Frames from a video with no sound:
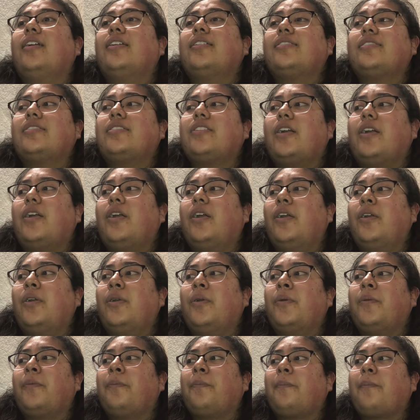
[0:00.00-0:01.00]

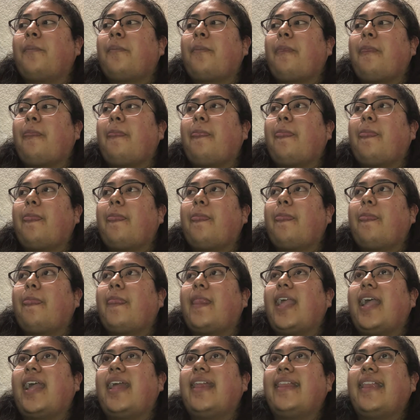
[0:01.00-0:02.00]
So
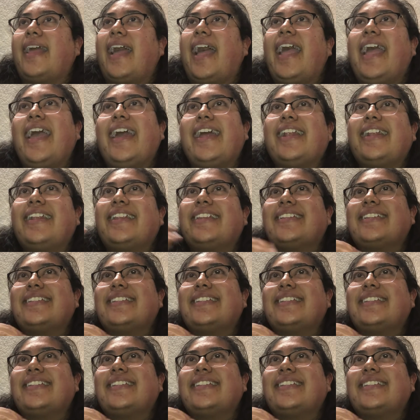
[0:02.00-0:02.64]
I